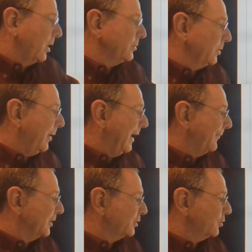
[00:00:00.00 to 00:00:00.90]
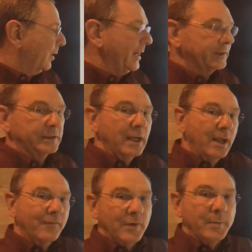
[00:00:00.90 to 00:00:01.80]
also have the stress
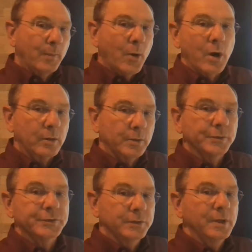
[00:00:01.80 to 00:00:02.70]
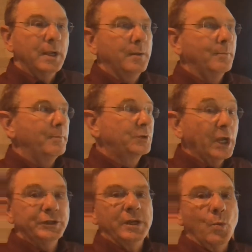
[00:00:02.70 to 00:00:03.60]
from the particles
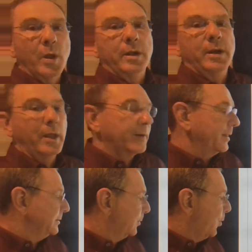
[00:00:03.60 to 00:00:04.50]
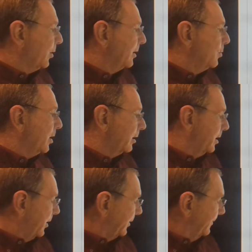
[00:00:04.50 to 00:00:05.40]
touching one another and supporting one
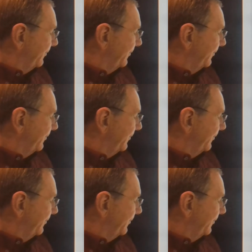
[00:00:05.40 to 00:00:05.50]
another.